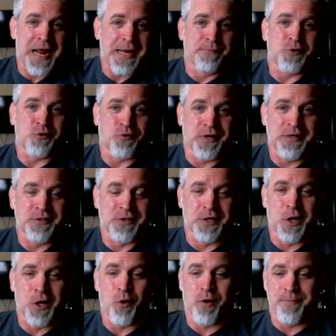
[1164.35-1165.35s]
your
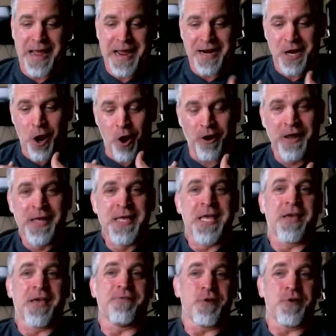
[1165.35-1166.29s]
hamstrings and lower back are,